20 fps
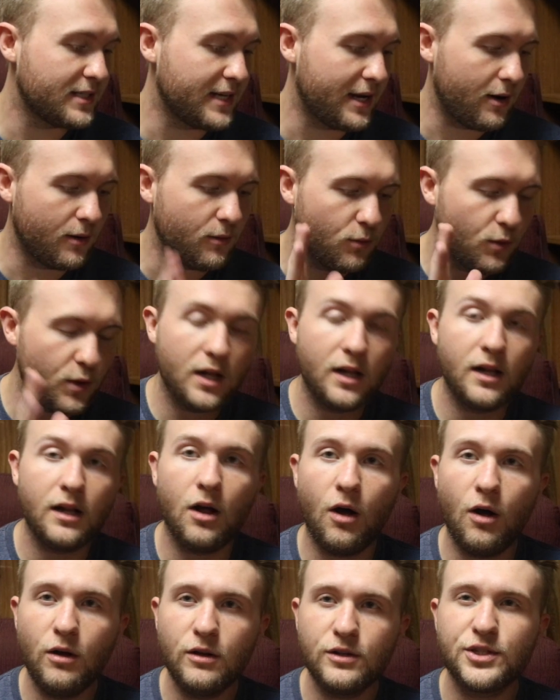Now I
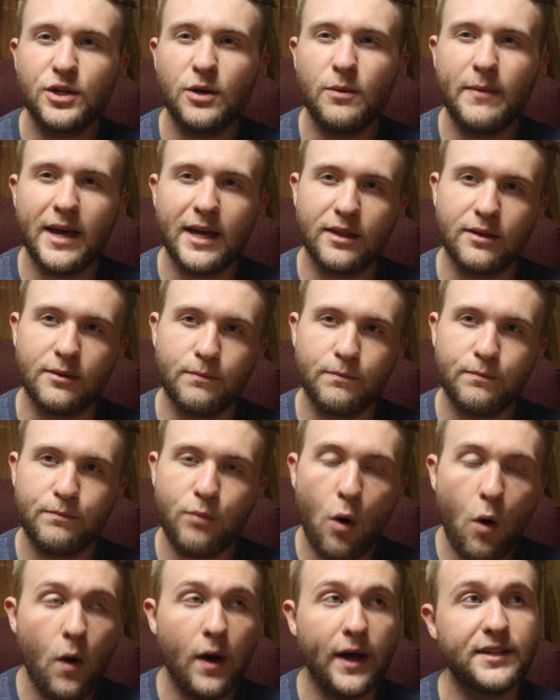will also make the
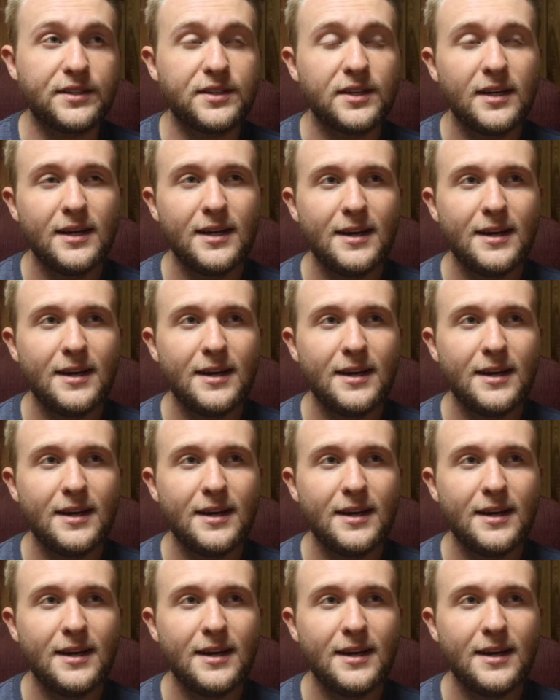point